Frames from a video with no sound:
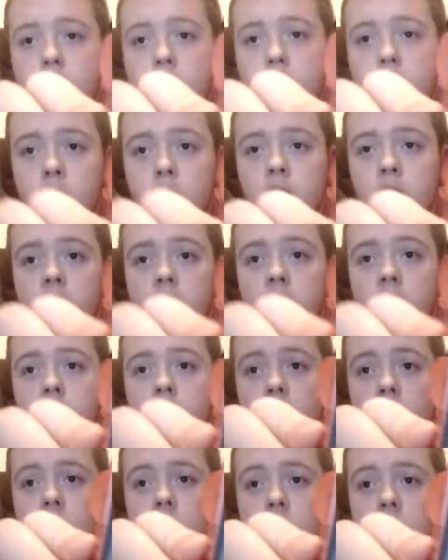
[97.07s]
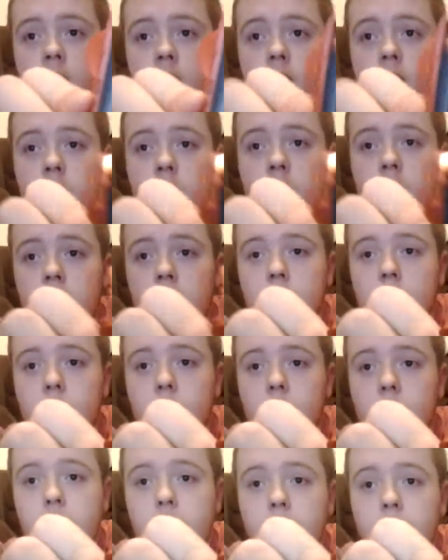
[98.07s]
the spring, the,
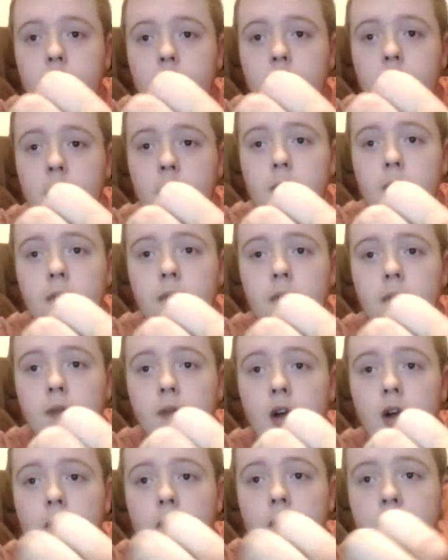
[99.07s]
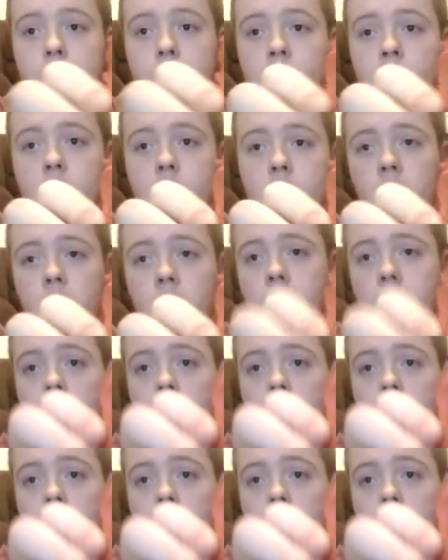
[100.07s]
uh, the firing pin or whatever,